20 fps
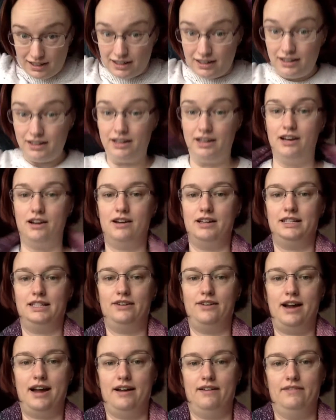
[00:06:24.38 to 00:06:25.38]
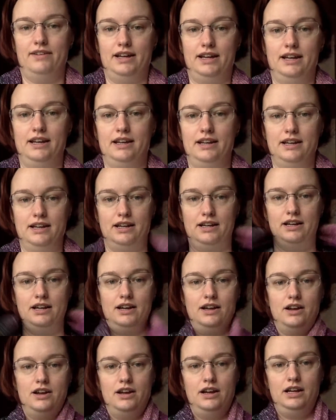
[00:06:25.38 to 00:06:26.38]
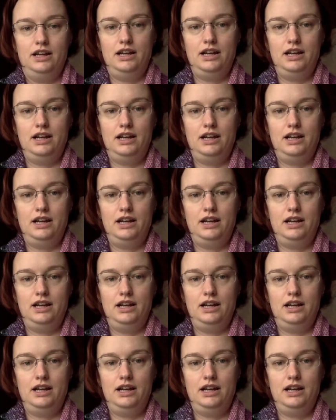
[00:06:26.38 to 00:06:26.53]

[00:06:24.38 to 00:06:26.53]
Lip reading: You can also have it, you